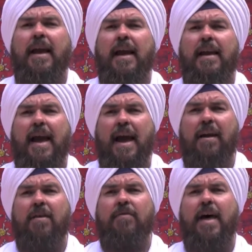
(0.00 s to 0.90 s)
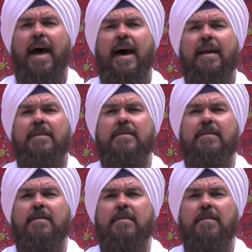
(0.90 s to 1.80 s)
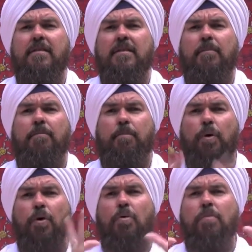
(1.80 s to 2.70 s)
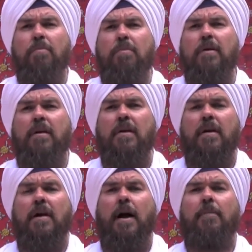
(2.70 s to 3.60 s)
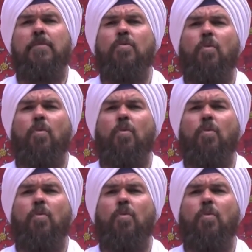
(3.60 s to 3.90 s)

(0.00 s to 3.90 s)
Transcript: and out of that, boom, comes